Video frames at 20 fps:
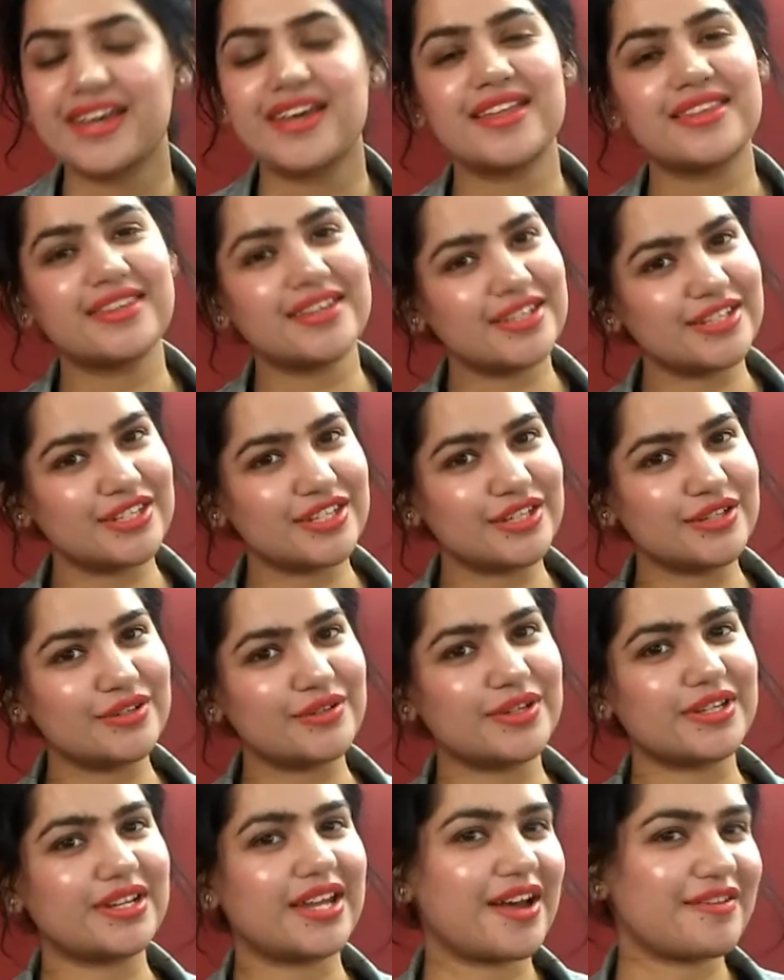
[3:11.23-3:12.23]
Thank you
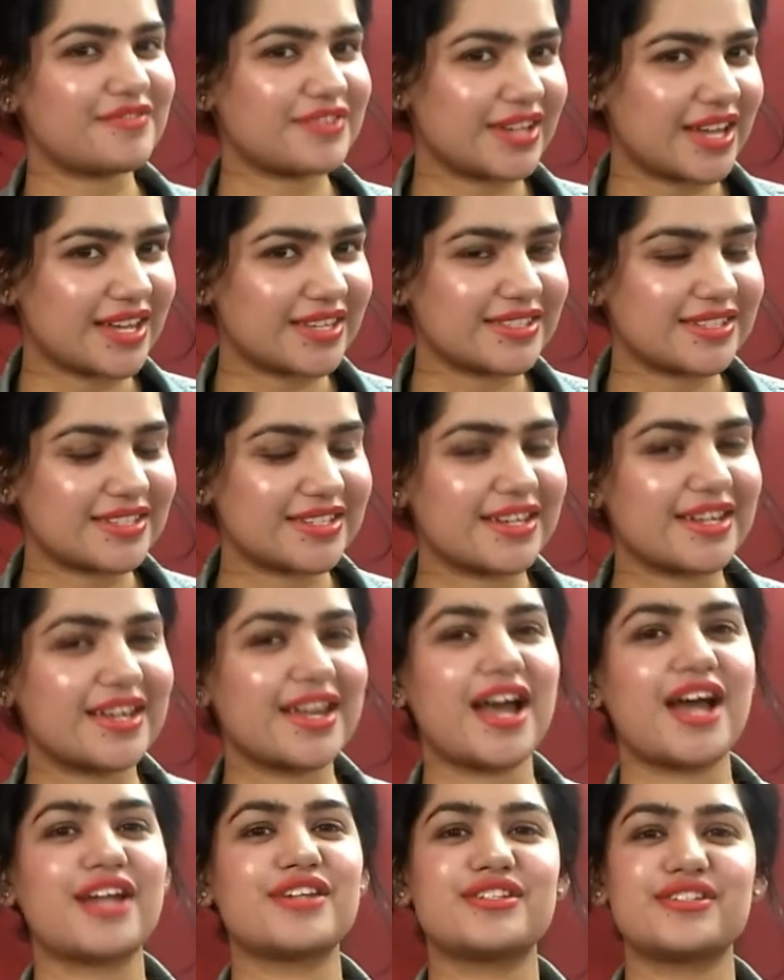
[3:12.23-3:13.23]
and have a nice day.
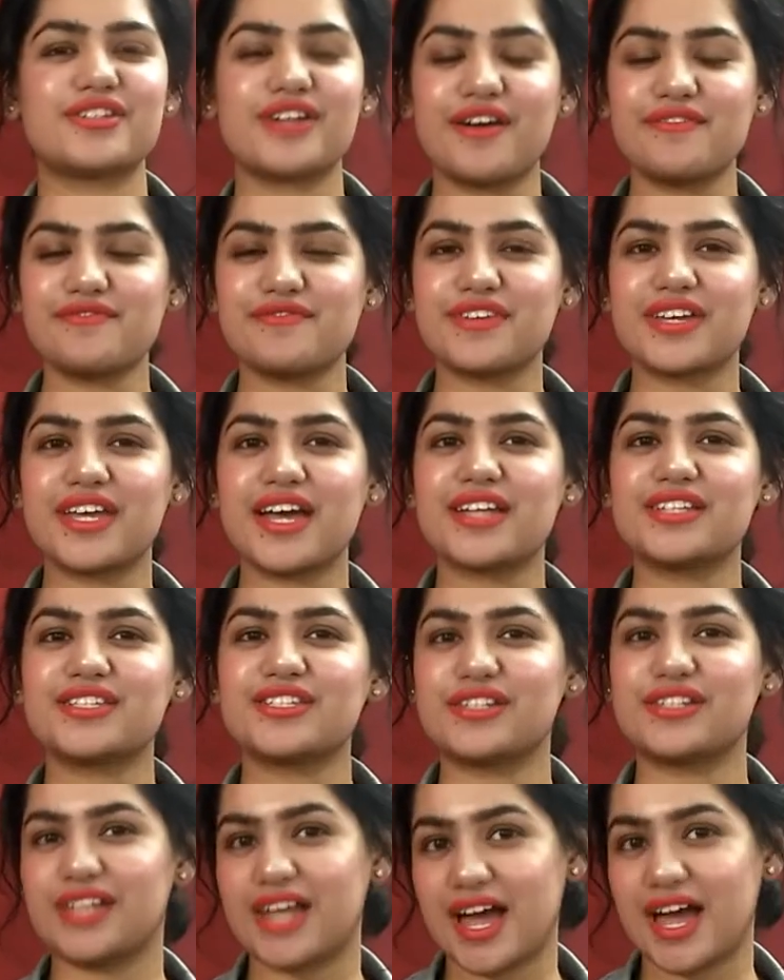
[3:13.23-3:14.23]
And do not forget to
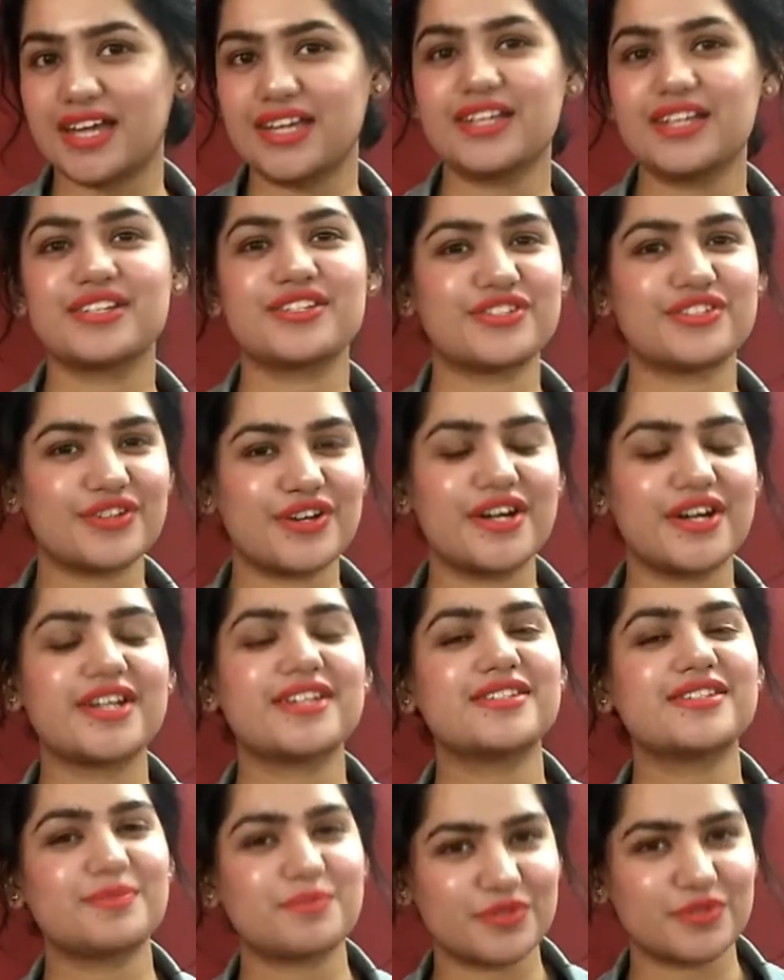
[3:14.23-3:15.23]
like, share and
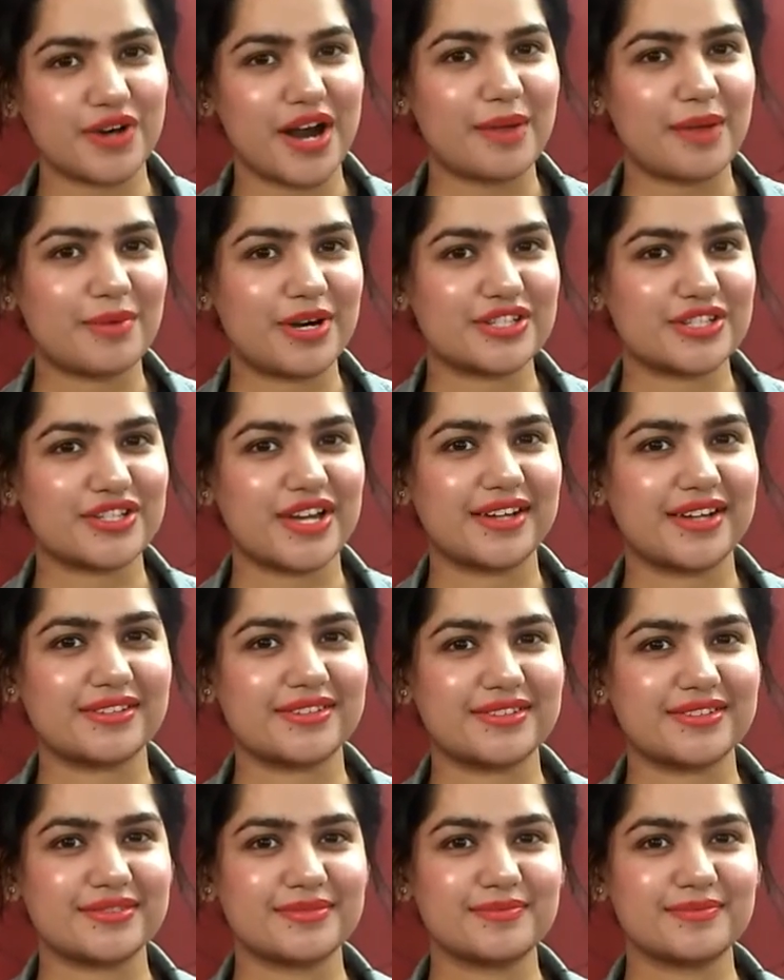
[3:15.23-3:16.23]
subscribe our channel.